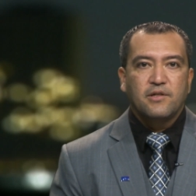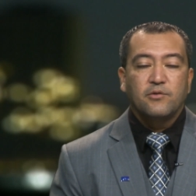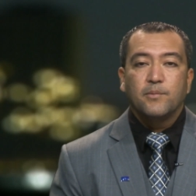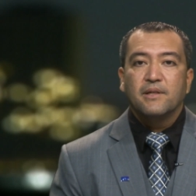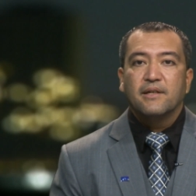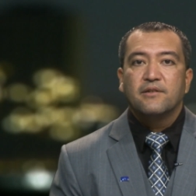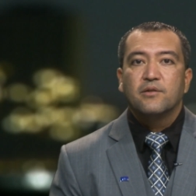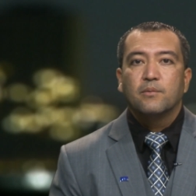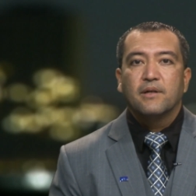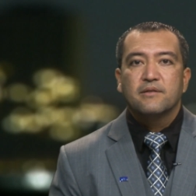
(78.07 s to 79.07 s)
He will be laid
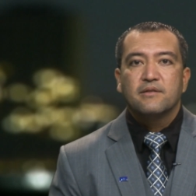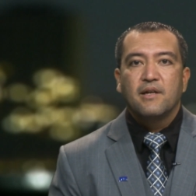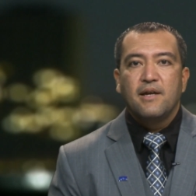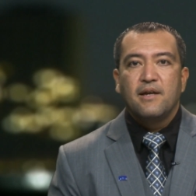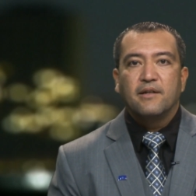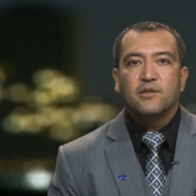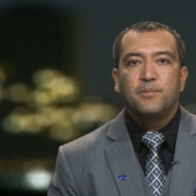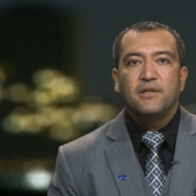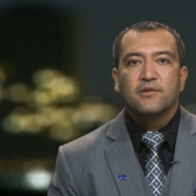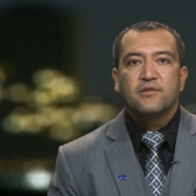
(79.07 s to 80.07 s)
to rest at the
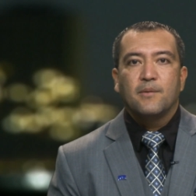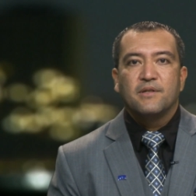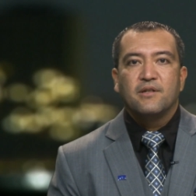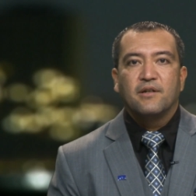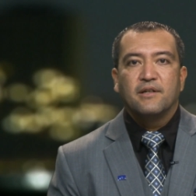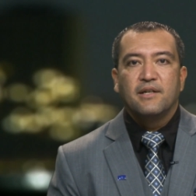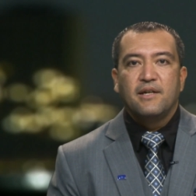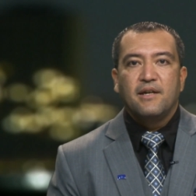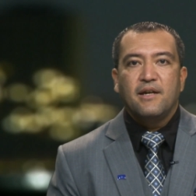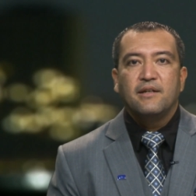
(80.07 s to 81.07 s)
Pigo Cemetery
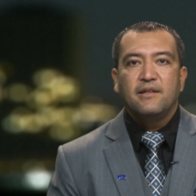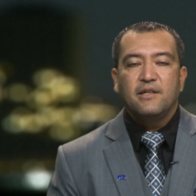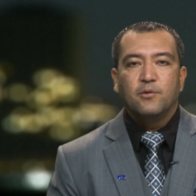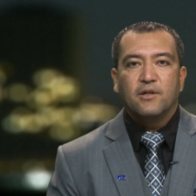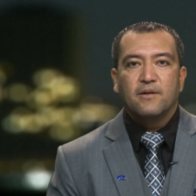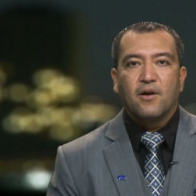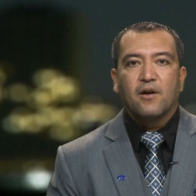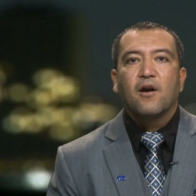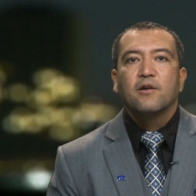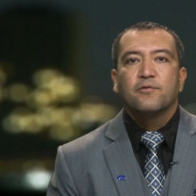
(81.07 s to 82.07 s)
in Anigua, our
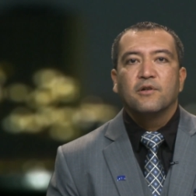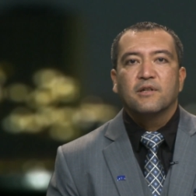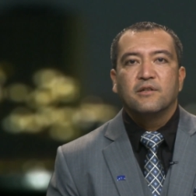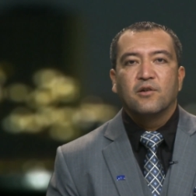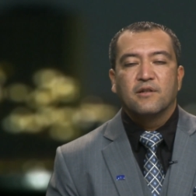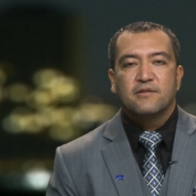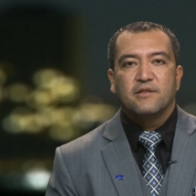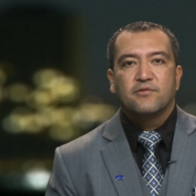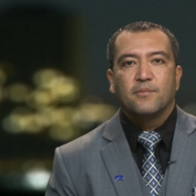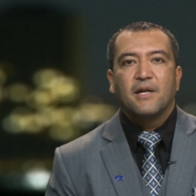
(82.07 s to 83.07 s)
heartfelt
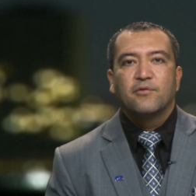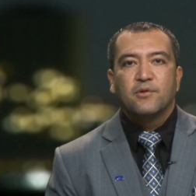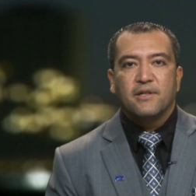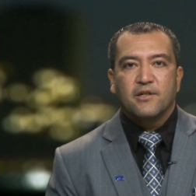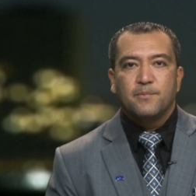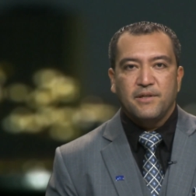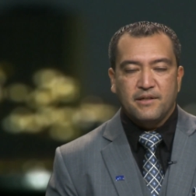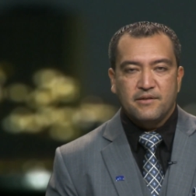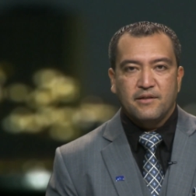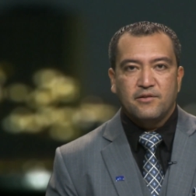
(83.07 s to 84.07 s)
condolences from everyone here at
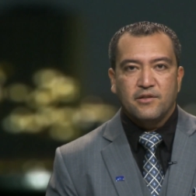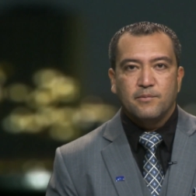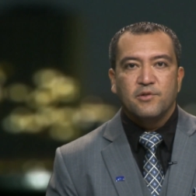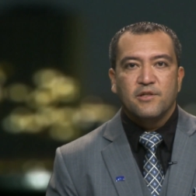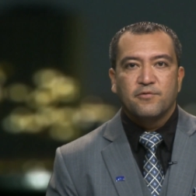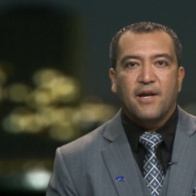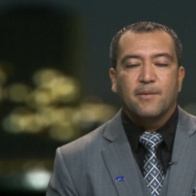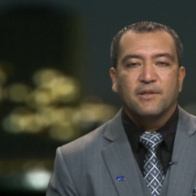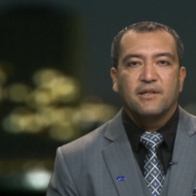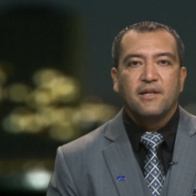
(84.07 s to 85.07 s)
PNC to the Muna
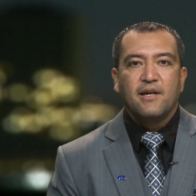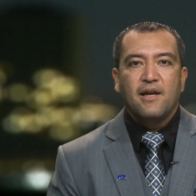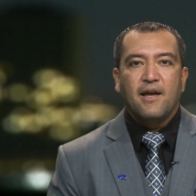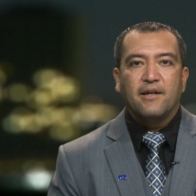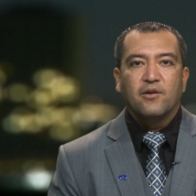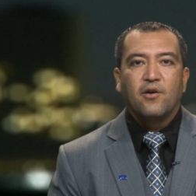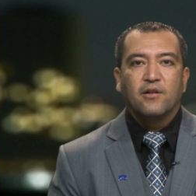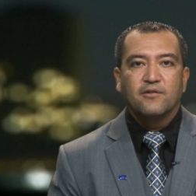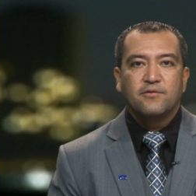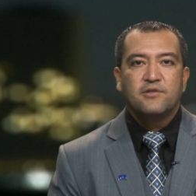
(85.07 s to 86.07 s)
family and
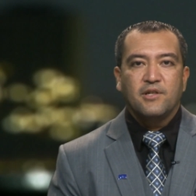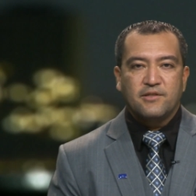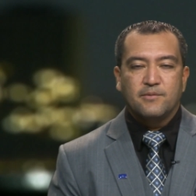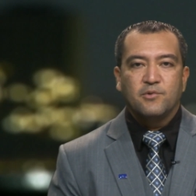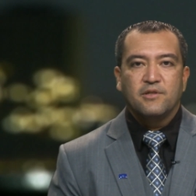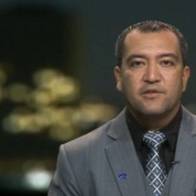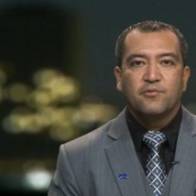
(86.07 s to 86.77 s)
all of Jason Muna's